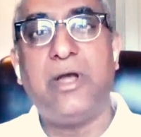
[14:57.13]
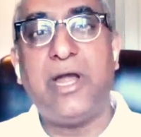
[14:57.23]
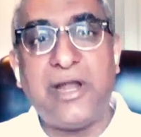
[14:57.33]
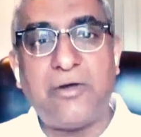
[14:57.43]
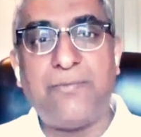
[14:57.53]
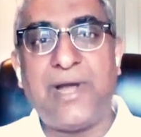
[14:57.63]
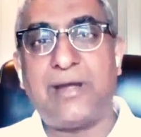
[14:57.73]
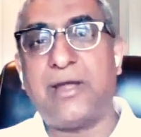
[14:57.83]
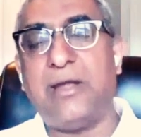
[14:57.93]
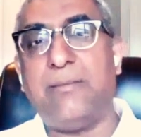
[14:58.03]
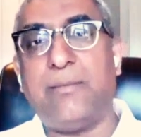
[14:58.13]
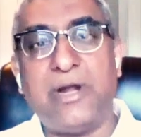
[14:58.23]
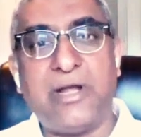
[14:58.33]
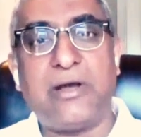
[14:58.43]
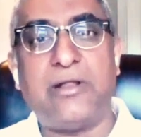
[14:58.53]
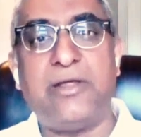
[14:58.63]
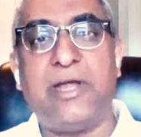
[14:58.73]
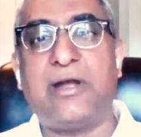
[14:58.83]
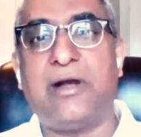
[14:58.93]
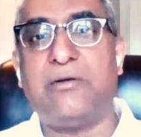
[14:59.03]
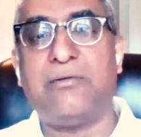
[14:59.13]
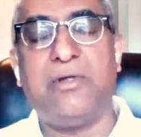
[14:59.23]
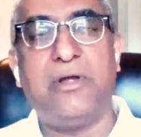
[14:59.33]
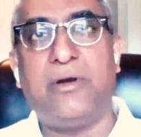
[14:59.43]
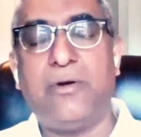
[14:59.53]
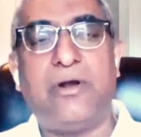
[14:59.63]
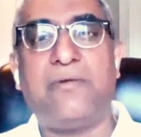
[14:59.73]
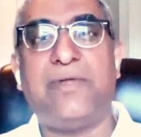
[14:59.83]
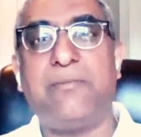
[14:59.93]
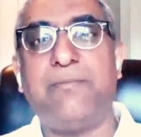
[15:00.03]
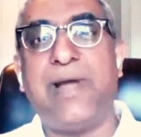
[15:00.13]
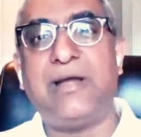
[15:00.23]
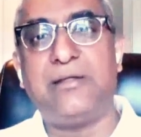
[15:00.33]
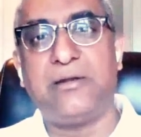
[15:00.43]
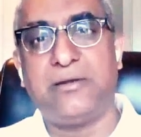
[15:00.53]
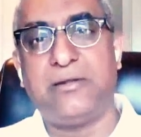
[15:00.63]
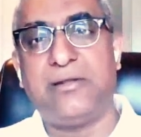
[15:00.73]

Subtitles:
in-house banking, multi-currency accounts, a whole lot of things. Banks are